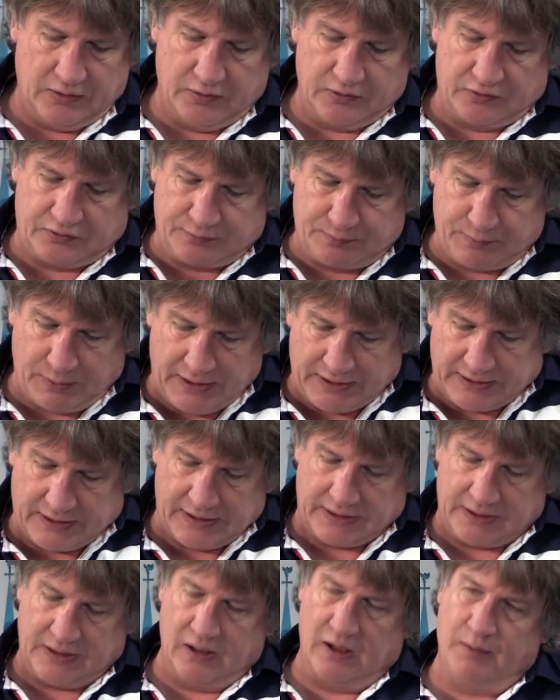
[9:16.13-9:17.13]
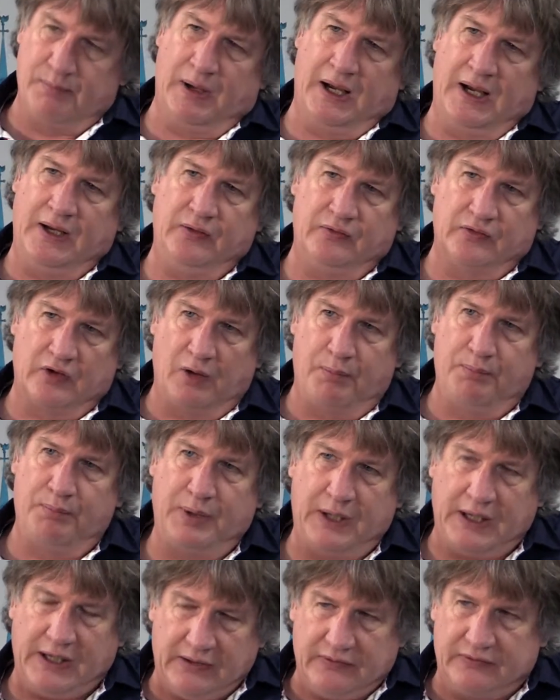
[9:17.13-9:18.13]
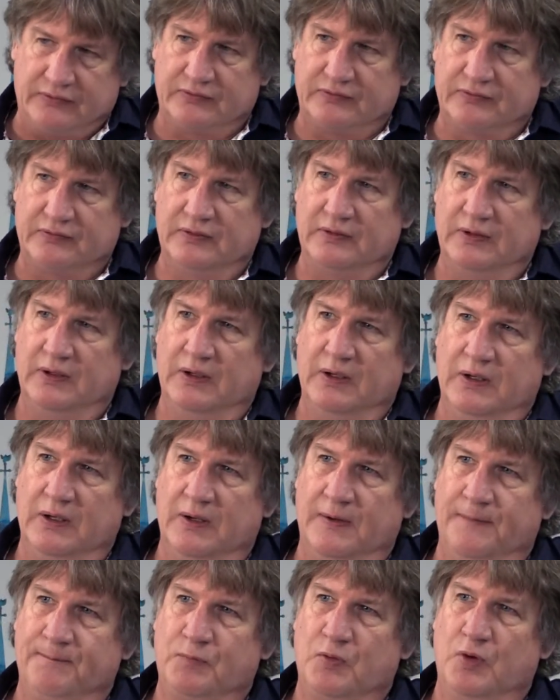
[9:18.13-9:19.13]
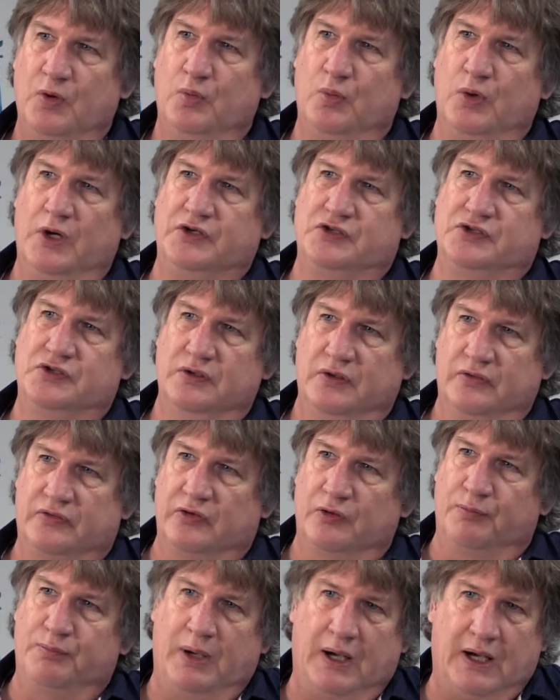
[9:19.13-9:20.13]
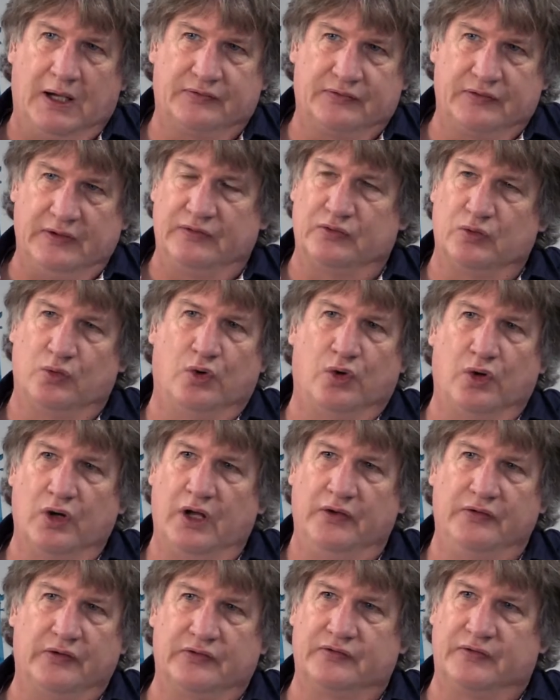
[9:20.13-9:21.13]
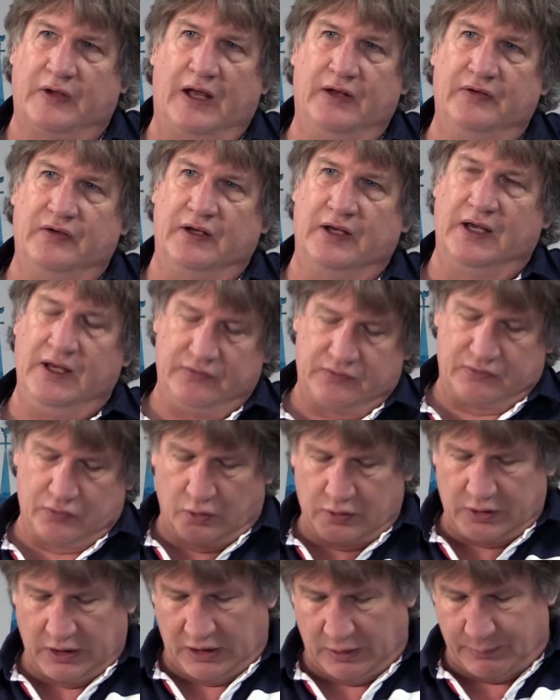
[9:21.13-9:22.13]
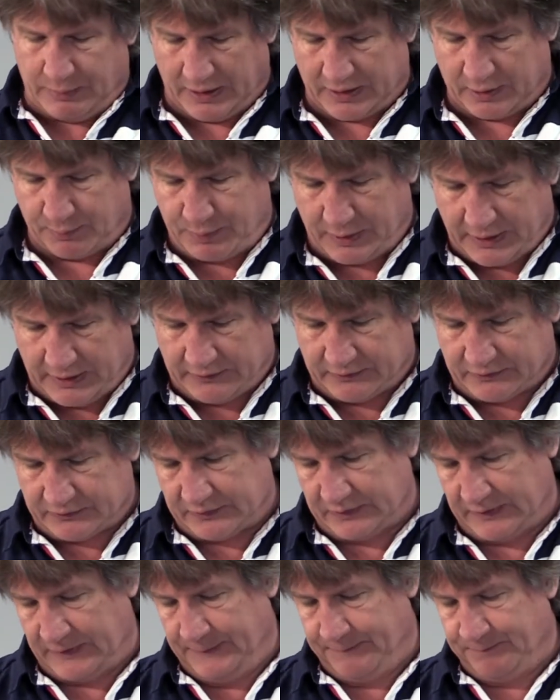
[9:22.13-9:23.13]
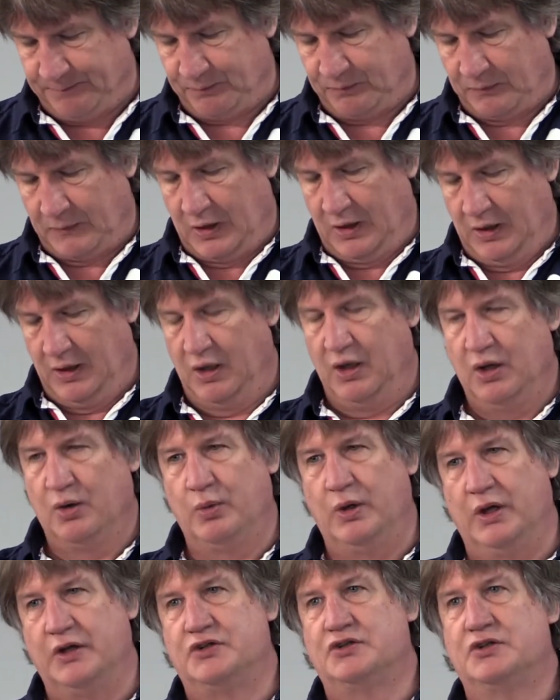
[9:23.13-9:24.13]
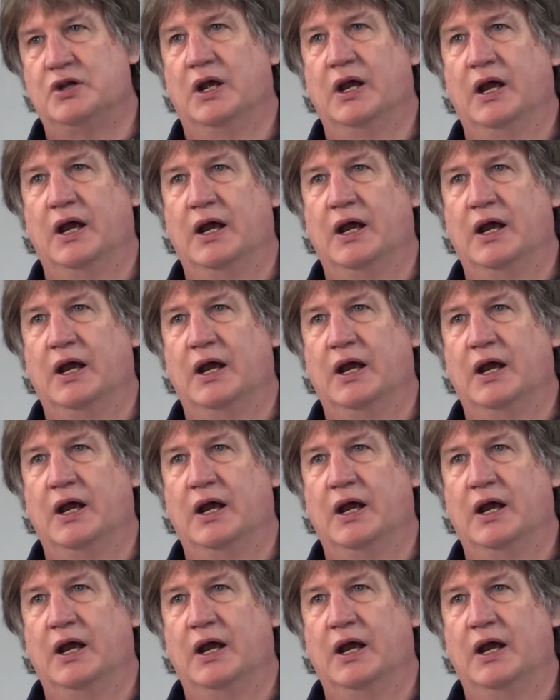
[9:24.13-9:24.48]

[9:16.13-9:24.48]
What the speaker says: speaking about a peace which surpasses all understanding. He's talking about a peace which